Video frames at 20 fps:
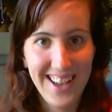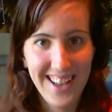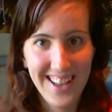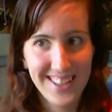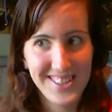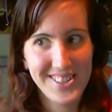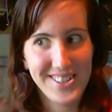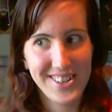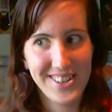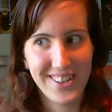
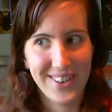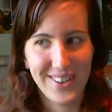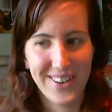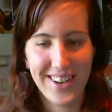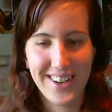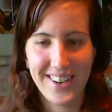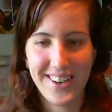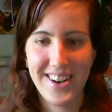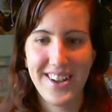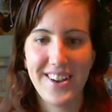So I
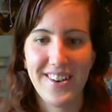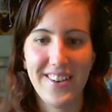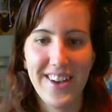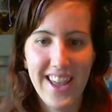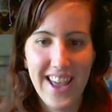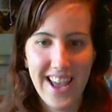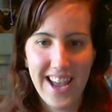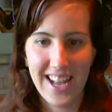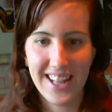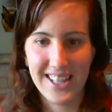don't know.
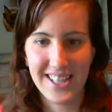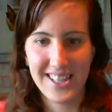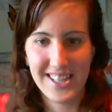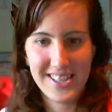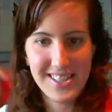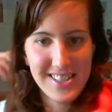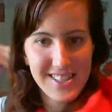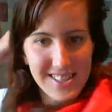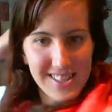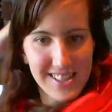And then this
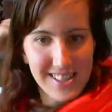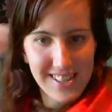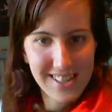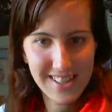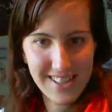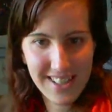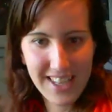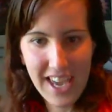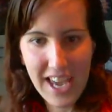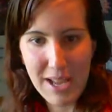is the
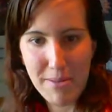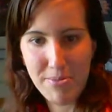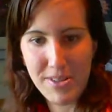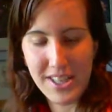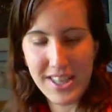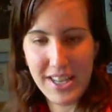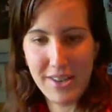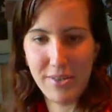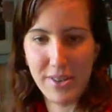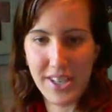cape that
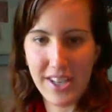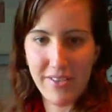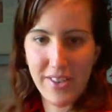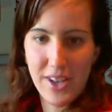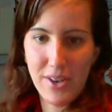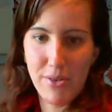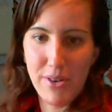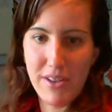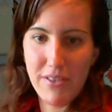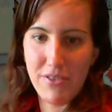they were giving
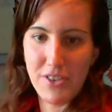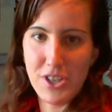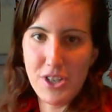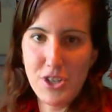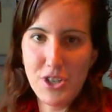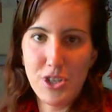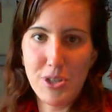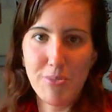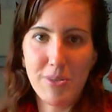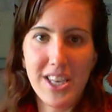away for
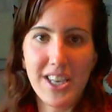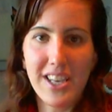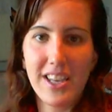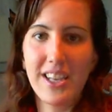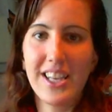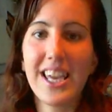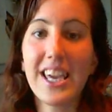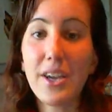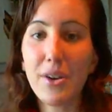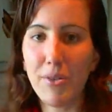YouTube
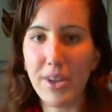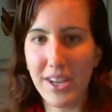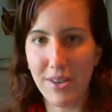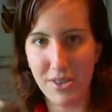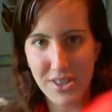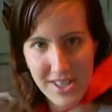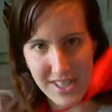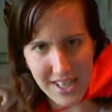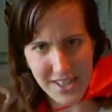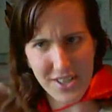Geek Week,
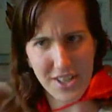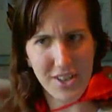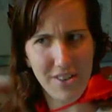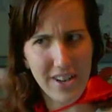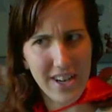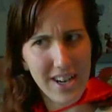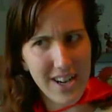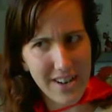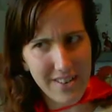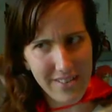which is actually going
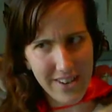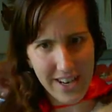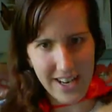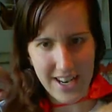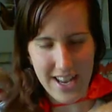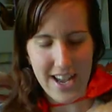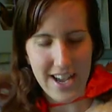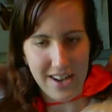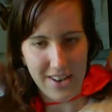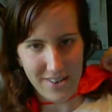on right
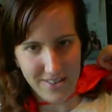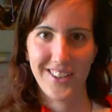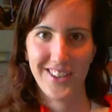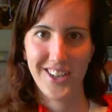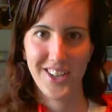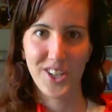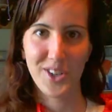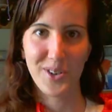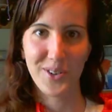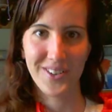now. You
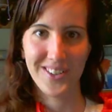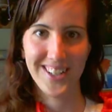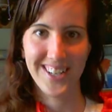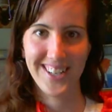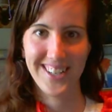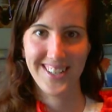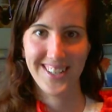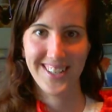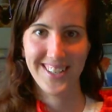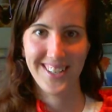can Google it
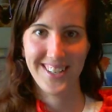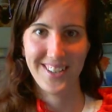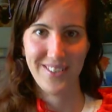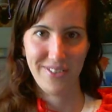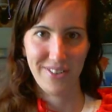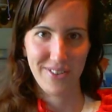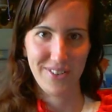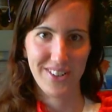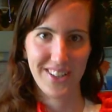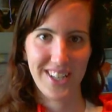if
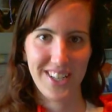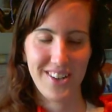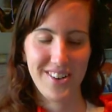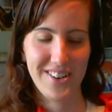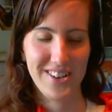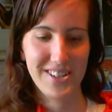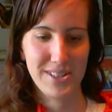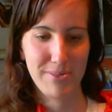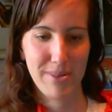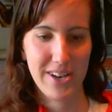you're really
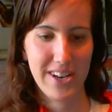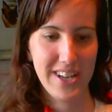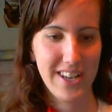curious about it.